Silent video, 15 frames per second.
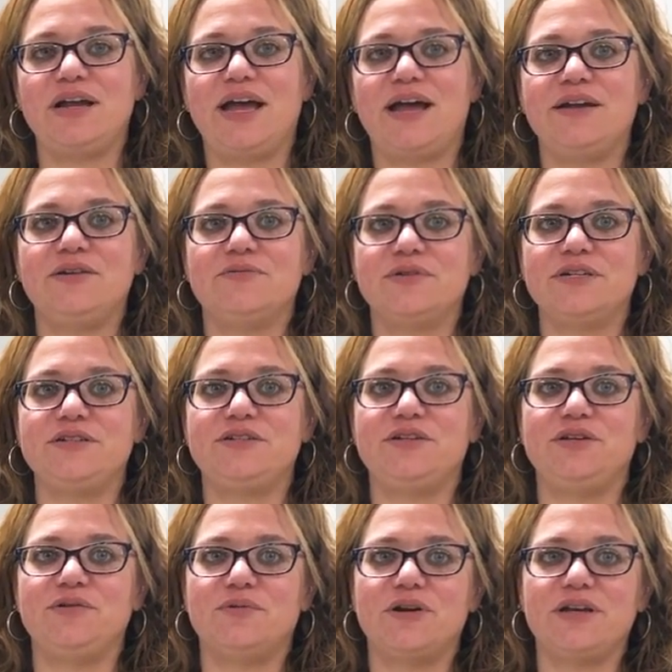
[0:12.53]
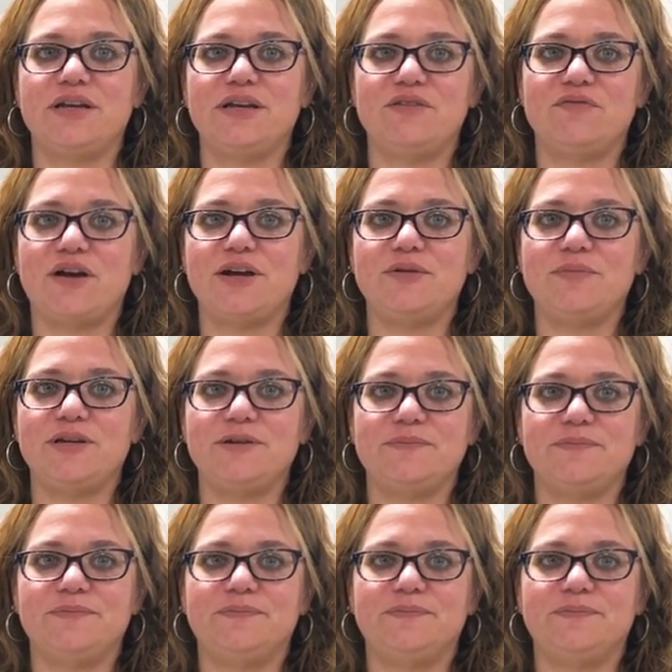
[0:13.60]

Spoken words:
adding risk to your working environment.